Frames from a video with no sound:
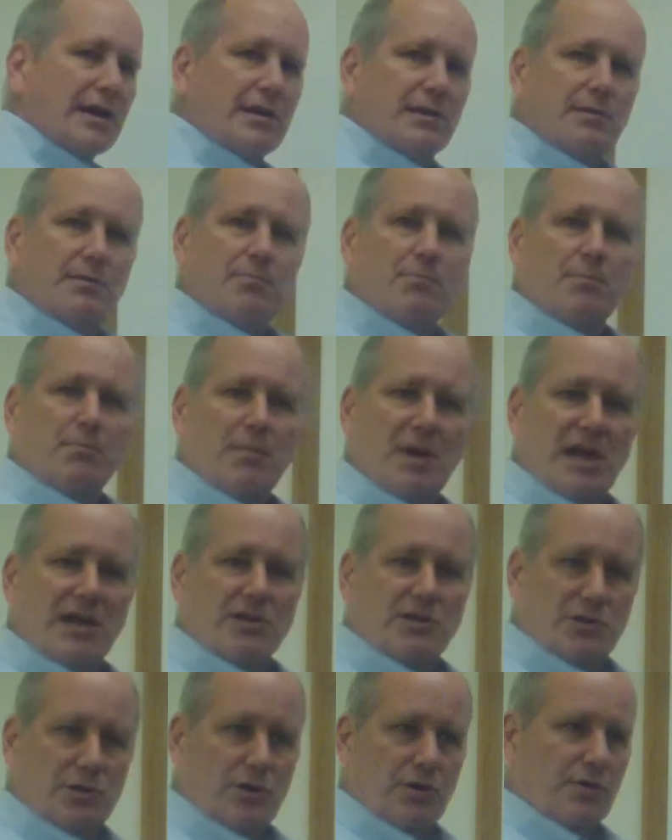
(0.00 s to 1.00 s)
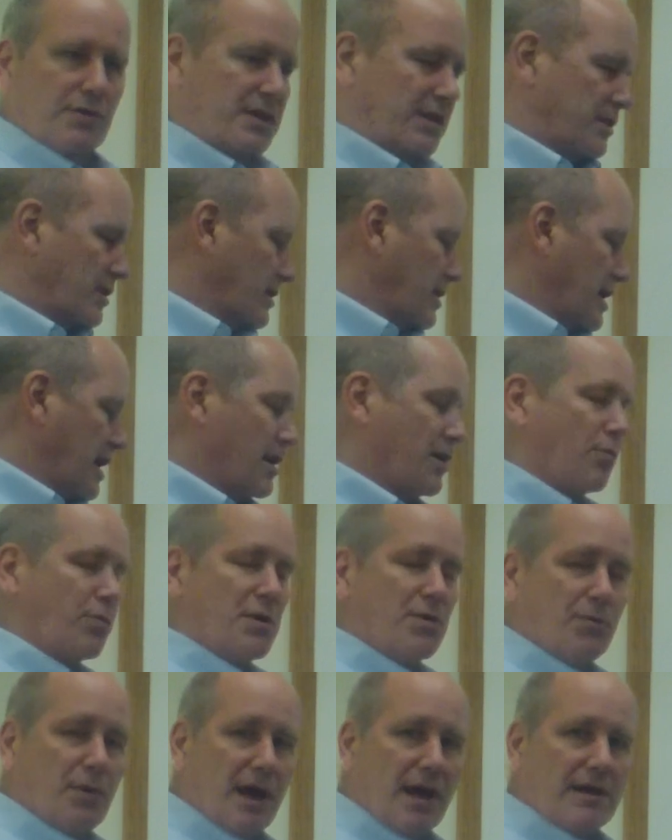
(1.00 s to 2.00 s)
can make sure that the data
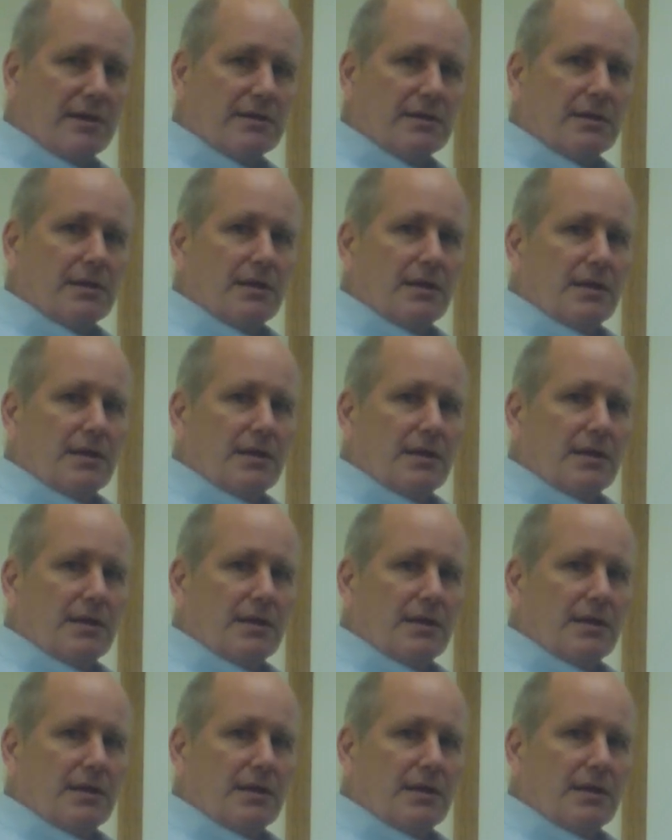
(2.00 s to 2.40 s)
we write